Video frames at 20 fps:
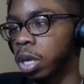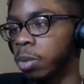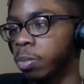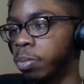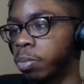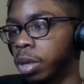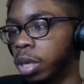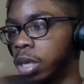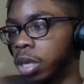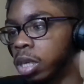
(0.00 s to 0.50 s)

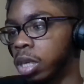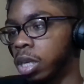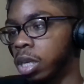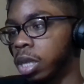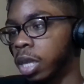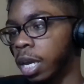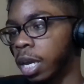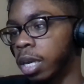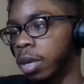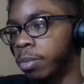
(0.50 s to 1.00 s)
he
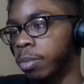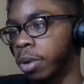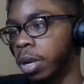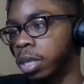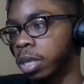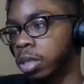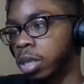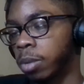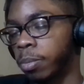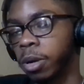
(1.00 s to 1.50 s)
like
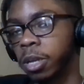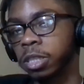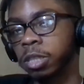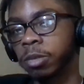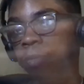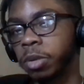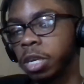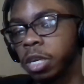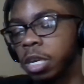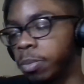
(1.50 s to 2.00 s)
brings a bunch
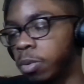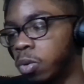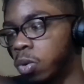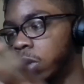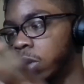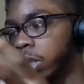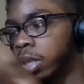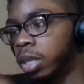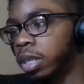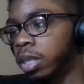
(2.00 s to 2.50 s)
of
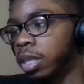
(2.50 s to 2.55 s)
people,